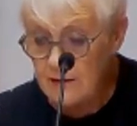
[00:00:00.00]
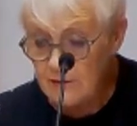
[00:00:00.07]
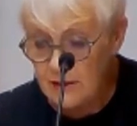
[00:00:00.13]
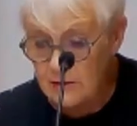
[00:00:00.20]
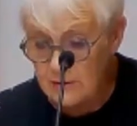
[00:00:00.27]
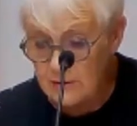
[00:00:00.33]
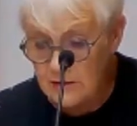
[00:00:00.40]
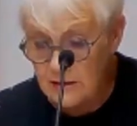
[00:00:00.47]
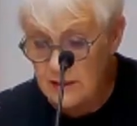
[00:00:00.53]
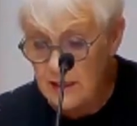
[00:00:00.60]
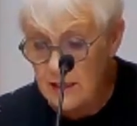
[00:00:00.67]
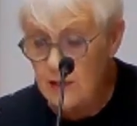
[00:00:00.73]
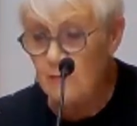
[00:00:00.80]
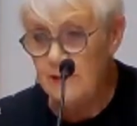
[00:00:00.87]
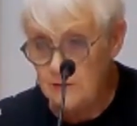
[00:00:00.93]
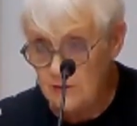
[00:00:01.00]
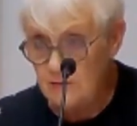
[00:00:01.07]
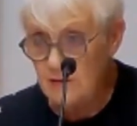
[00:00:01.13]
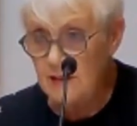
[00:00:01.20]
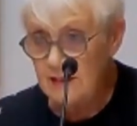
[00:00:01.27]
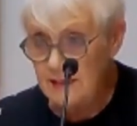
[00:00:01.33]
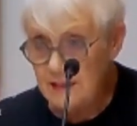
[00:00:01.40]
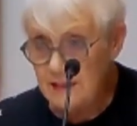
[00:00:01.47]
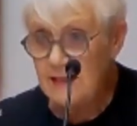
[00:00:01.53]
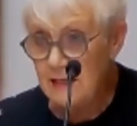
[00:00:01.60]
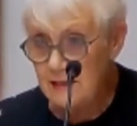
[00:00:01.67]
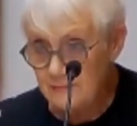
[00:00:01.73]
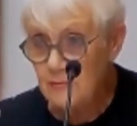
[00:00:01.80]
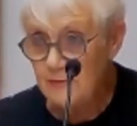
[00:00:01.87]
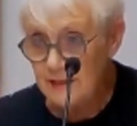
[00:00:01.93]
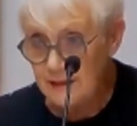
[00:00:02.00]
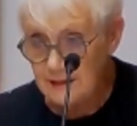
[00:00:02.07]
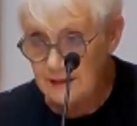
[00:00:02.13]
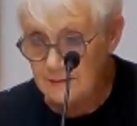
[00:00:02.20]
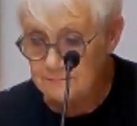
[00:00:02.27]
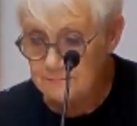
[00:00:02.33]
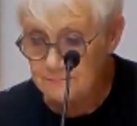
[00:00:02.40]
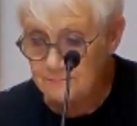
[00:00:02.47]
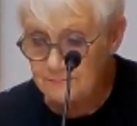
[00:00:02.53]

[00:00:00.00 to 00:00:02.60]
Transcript: marrows. We do like to have a winner.